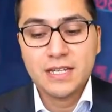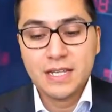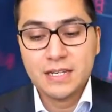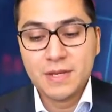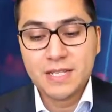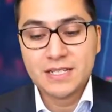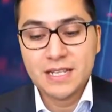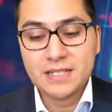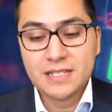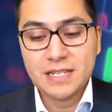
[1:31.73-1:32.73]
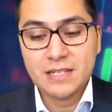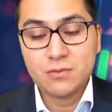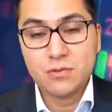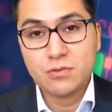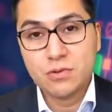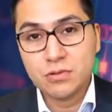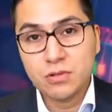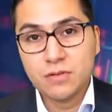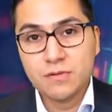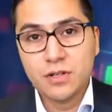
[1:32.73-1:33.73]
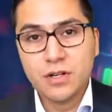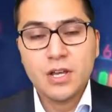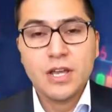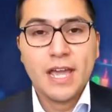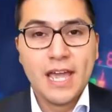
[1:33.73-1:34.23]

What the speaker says: it did make sense that this would roll over,